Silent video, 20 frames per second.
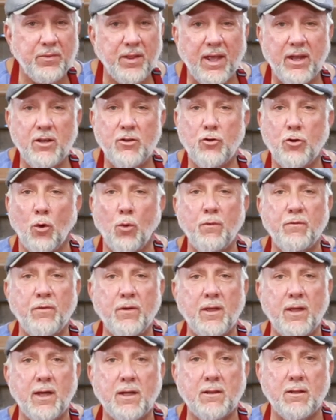And don't
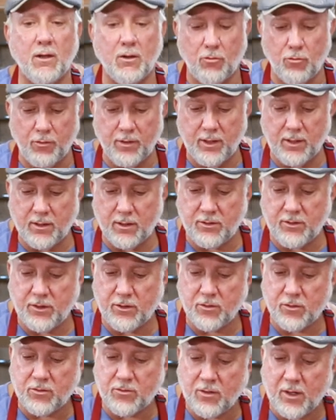forget the green onion
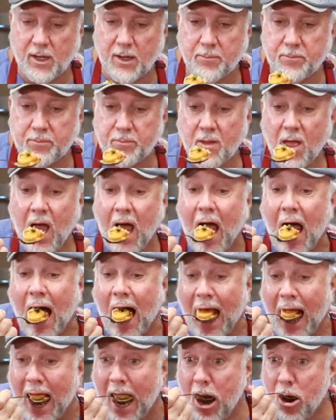on top.
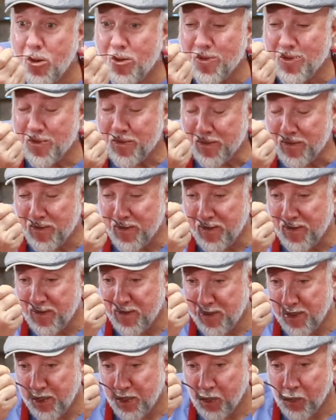
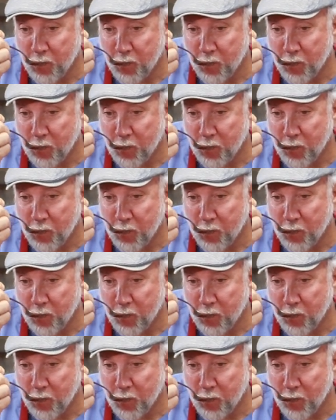Mm.